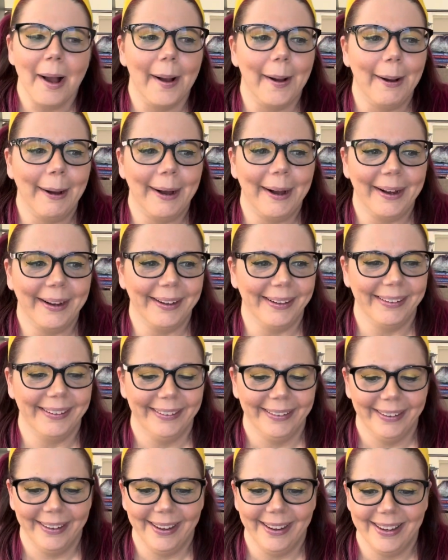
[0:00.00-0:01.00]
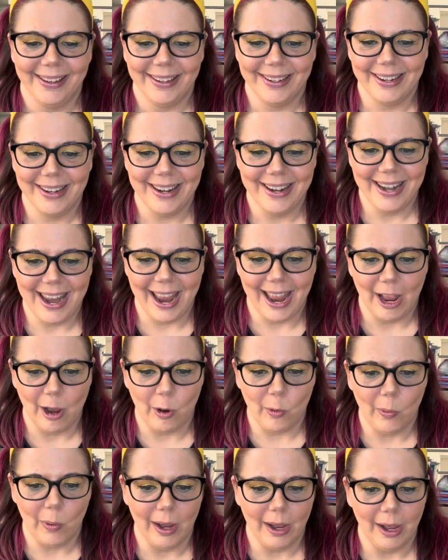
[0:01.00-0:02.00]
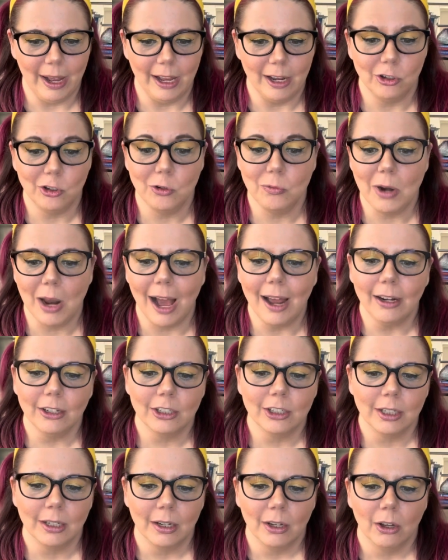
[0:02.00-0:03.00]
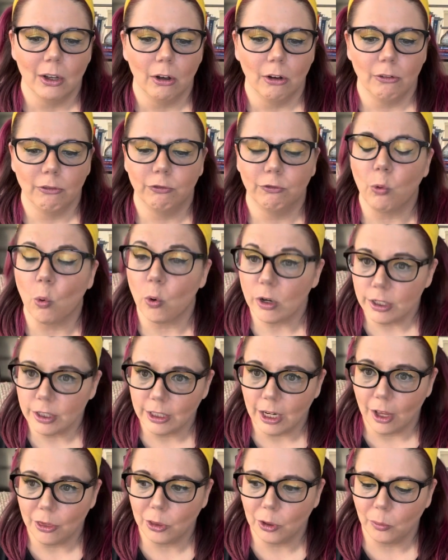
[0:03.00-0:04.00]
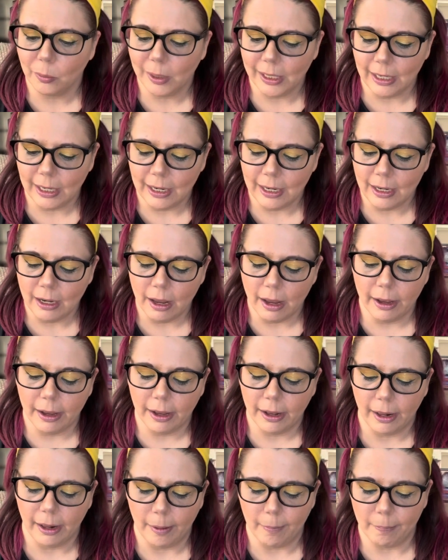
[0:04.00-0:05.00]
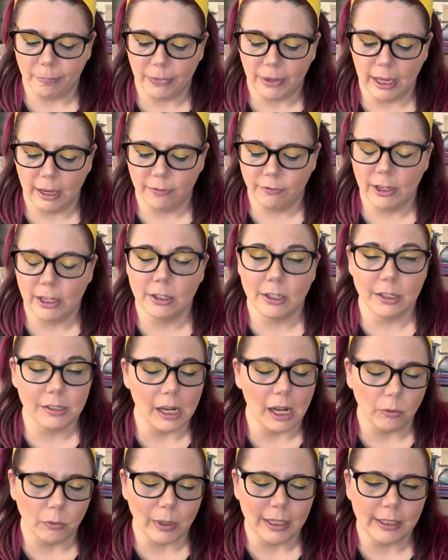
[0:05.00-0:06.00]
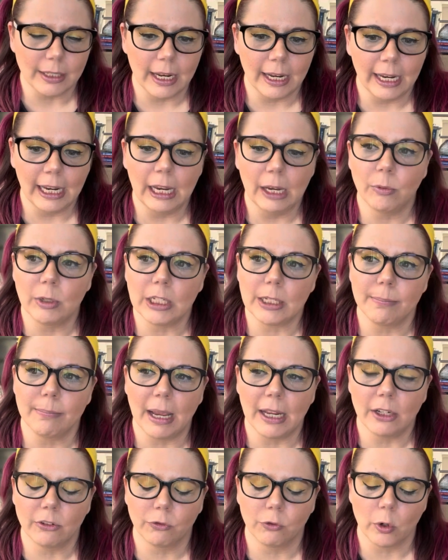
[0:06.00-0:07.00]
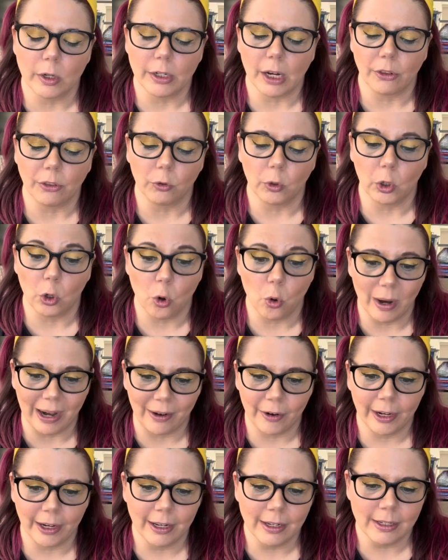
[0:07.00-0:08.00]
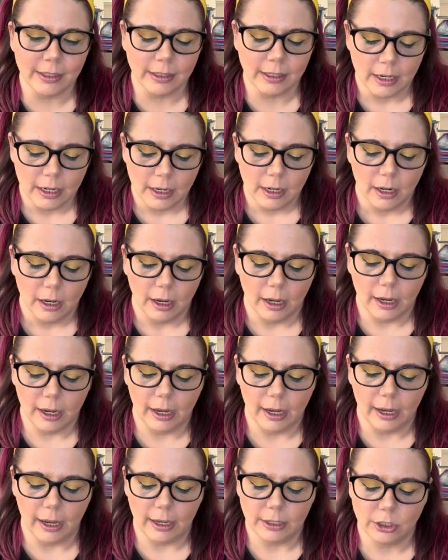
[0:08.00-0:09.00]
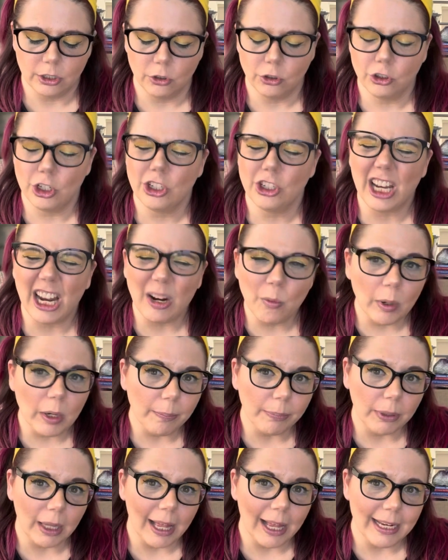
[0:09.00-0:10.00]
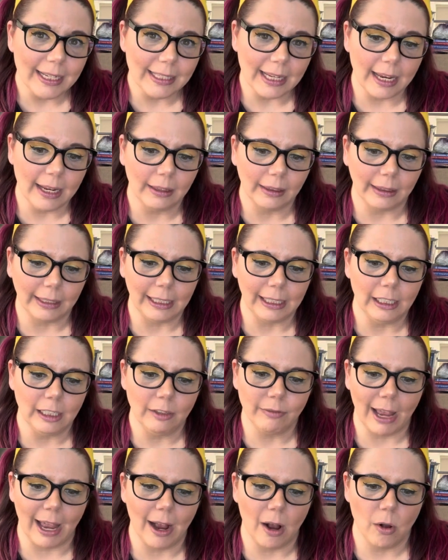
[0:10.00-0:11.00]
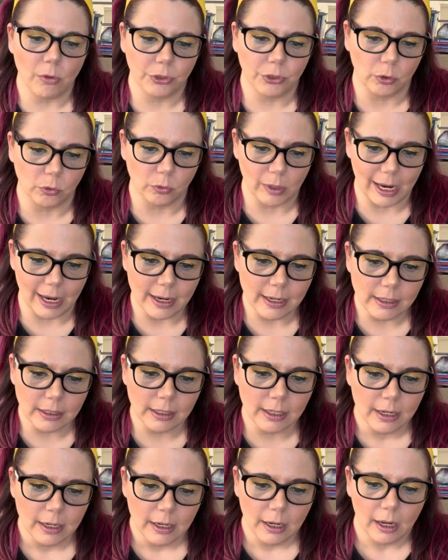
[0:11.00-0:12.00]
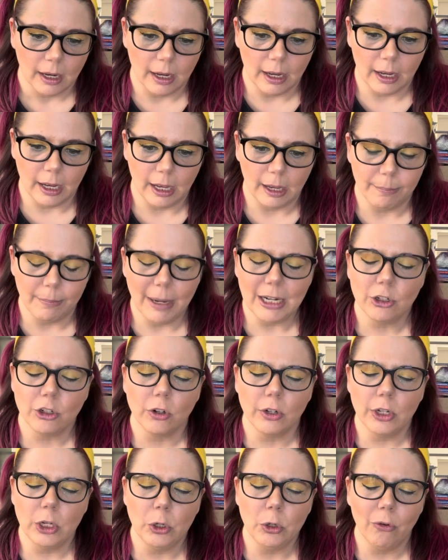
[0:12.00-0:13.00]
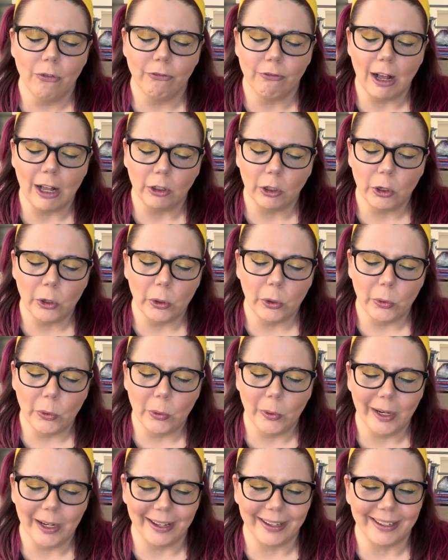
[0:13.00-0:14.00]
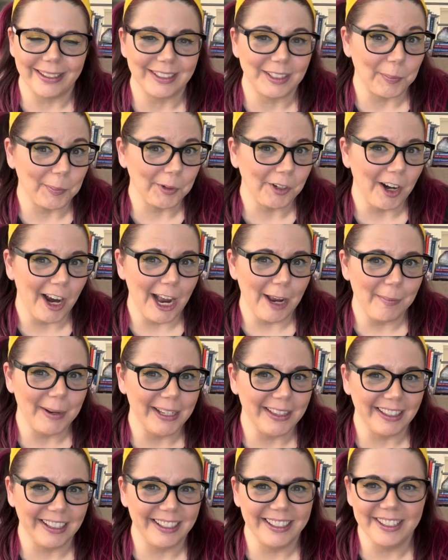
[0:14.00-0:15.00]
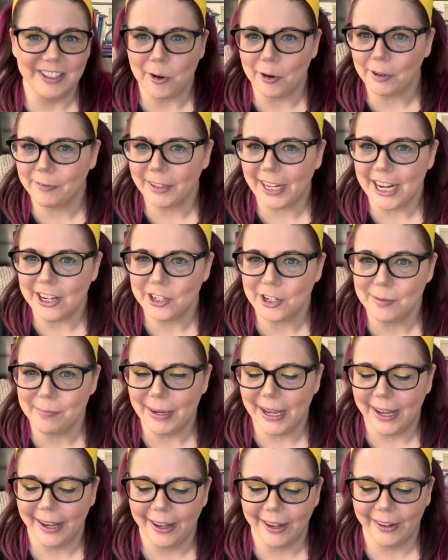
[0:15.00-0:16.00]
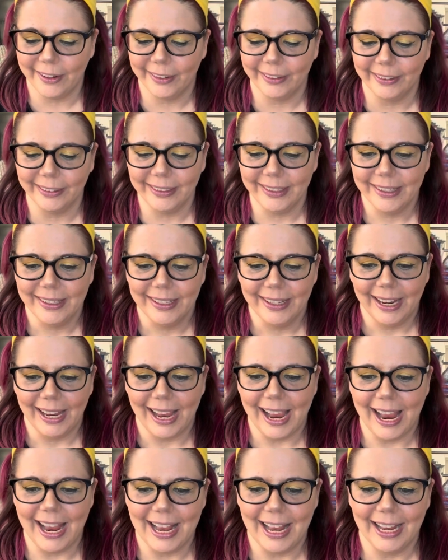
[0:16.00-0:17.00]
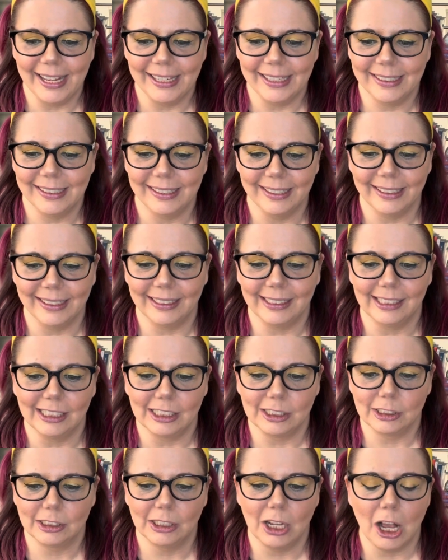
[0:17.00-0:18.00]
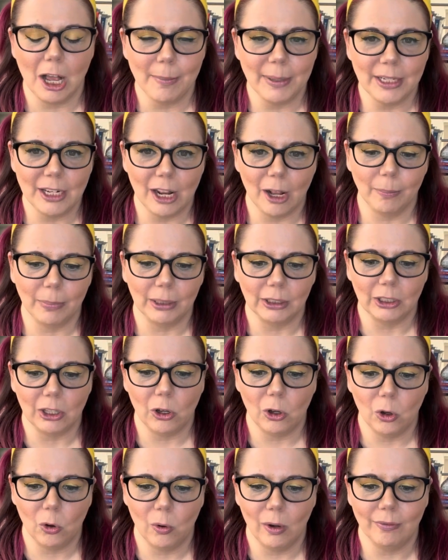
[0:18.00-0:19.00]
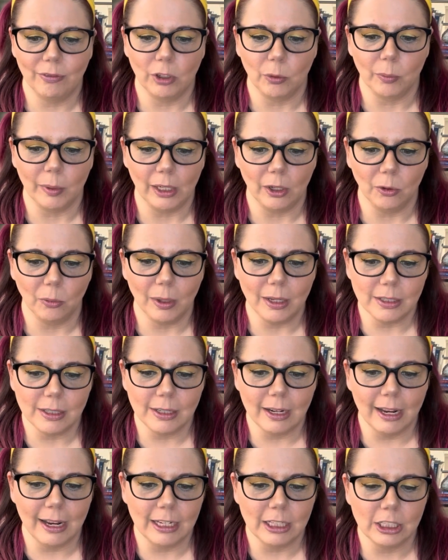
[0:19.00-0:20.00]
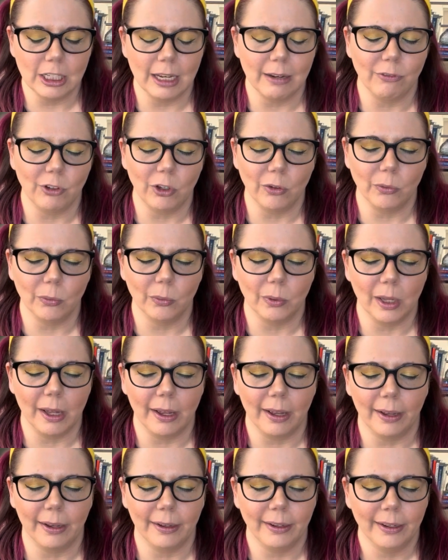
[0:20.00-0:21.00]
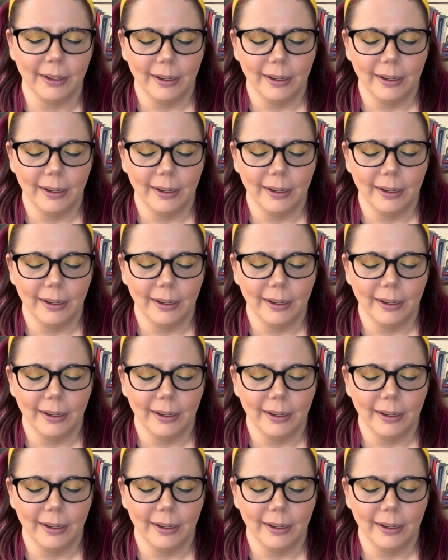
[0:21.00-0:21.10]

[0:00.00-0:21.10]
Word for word: Uh, now, uh, do not force the reading. Um, if it does not resonate, it was meant for another Aquarius. Uh, so just take what applies and leave out the rest. Uh, make sure you follow, uh, subscribe, hit the notification bell, and uh, comment down below if the reading resonates, if you, uh,